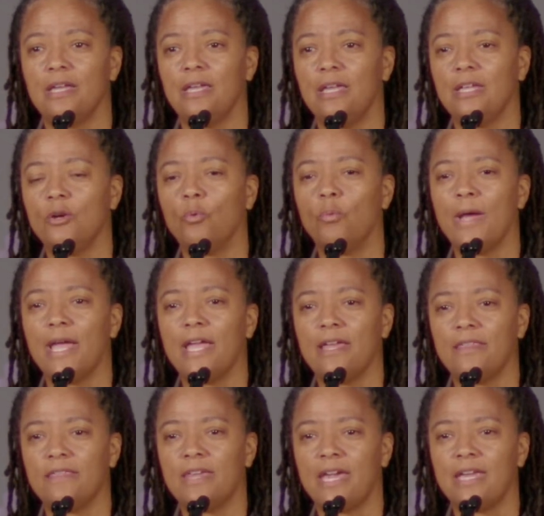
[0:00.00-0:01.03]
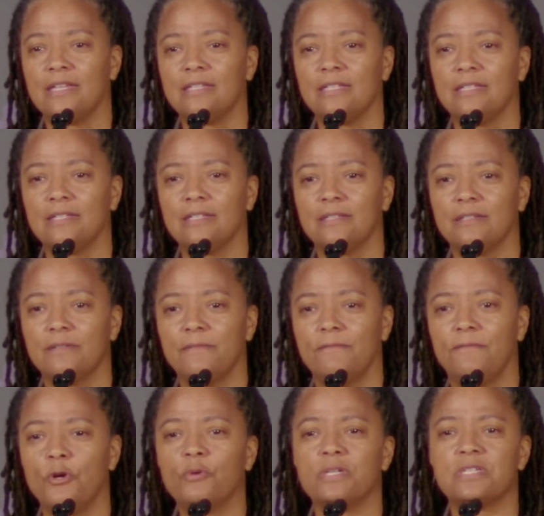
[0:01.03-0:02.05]
in a way that
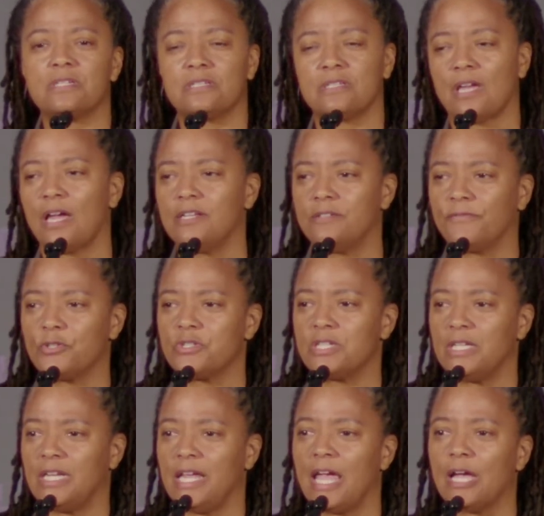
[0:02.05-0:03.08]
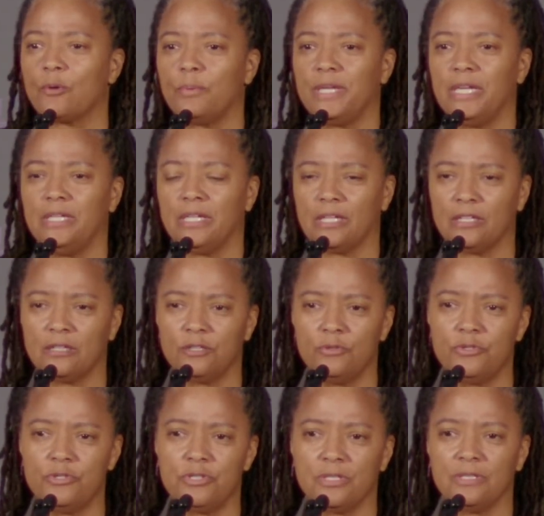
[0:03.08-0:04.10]
focuses on diversity, equity, and
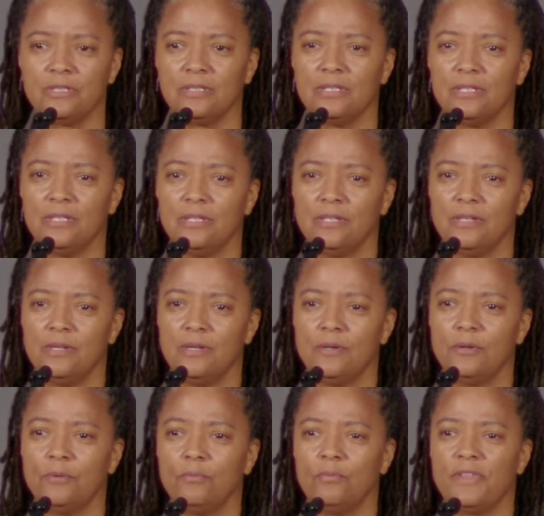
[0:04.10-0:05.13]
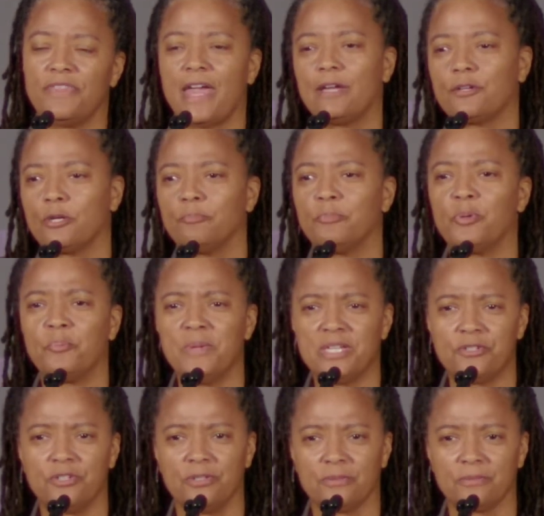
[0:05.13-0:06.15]
inclusion without our
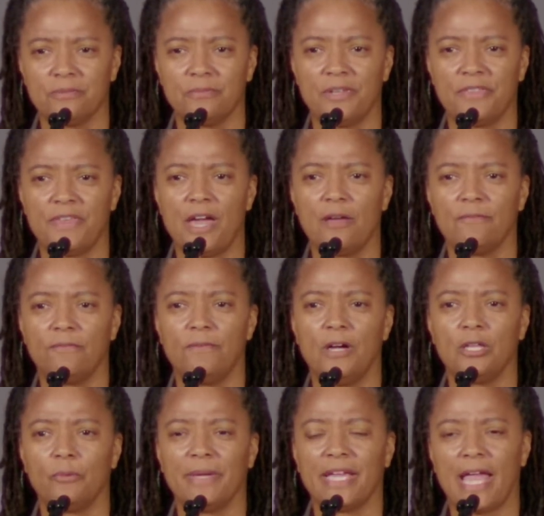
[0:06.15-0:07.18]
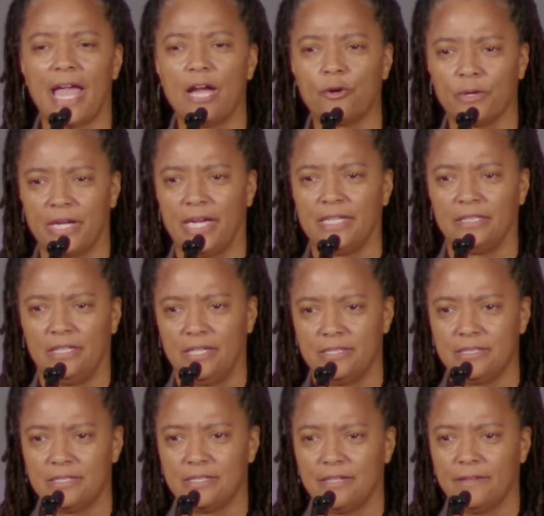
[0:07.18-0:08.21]
permission, without following our
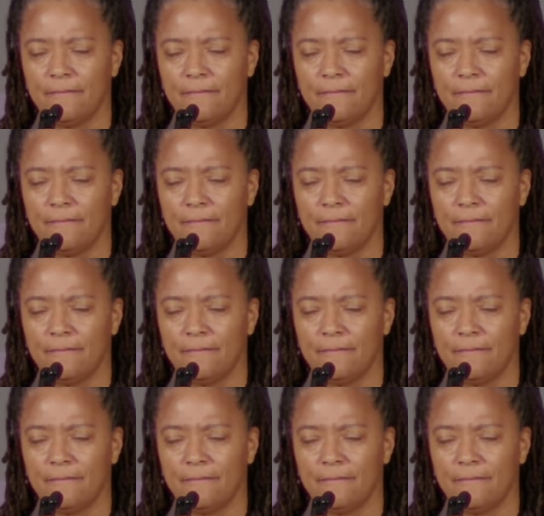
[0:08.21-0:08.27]
guidelines.